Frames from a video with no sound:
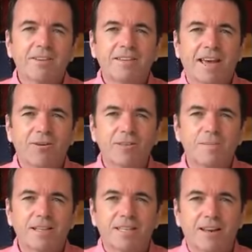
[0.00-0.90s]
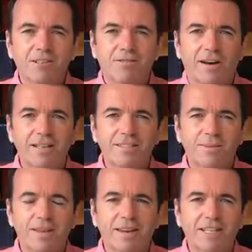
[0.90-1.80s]
you'll get automatically notified
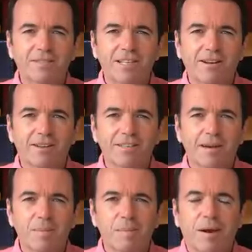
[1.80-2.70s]
when the next video goes up.